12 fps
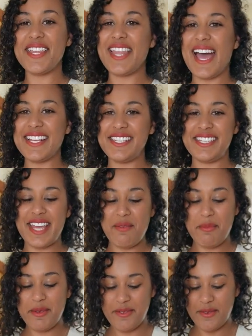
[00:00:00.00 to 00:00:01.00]
last step
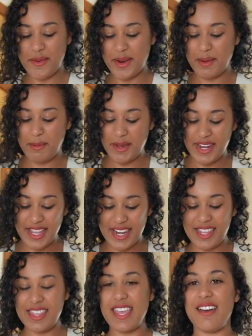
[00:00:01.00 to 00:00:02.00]
before putting it
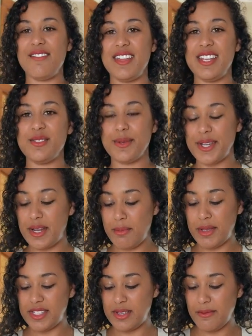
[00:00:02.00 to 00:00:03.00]
in the oven is we're going to
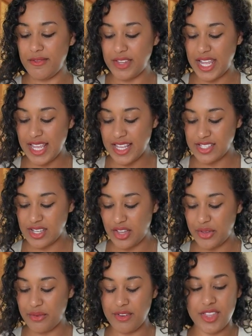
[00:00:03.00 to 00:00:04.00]
put some flaky
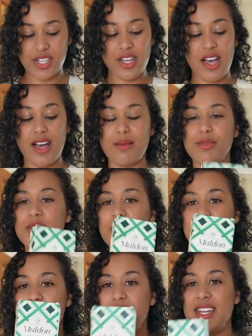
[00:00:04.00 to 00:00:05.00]
salt over the top.
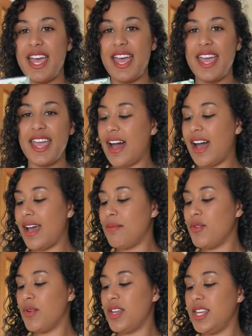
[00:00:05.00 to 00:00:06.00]
So today I'm
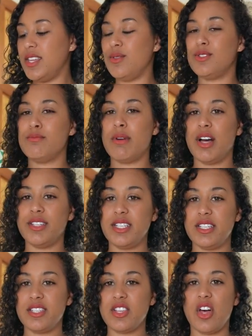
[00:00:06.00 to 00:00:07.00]
going to use
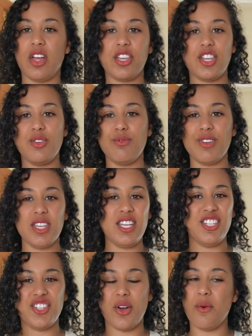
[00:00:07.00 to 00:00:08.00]
Maldon salt. You really
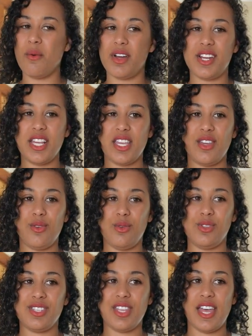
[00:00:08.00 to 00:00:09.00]
don't want to
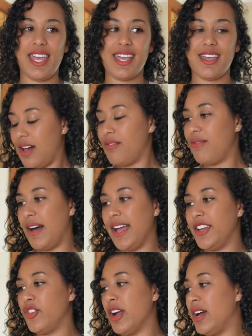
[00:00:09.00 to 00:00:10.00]
use like a
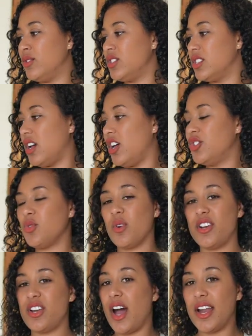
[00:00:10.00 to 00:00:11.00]
fine ground salt
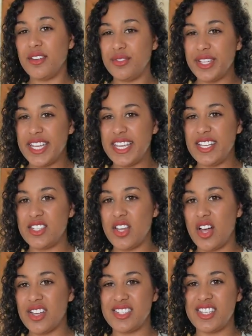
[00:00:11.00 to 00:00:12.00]
or not a flaky
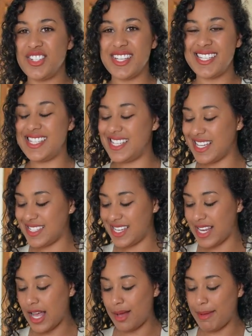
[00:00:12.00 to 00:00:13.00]
salt because it just
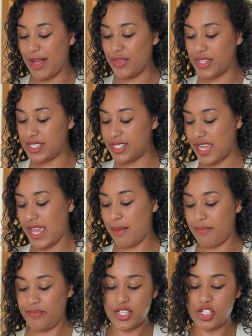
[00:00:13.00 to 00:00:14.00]
doesn't come out the
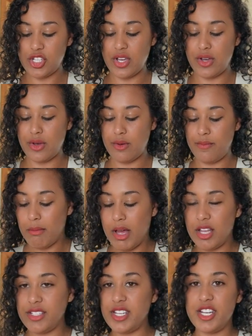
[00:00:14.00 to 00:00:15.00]
same. So
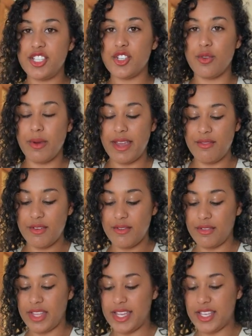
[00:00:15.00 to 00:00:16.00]
Maldon is great for
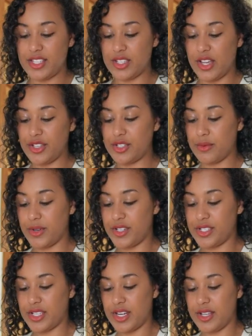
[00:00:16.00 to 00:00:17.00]
flaky salt. So we're
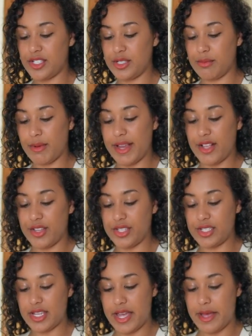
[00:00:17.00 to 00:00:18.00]
just going to sprinkle
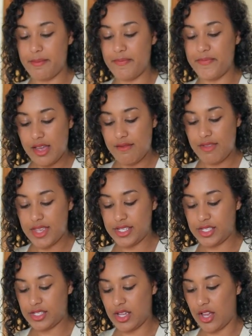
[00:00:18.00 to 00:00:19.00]
some of this
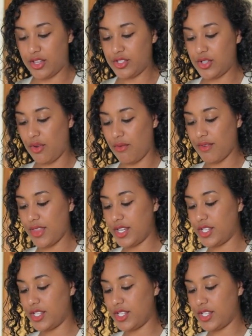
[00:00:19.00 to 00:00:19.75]
salt over the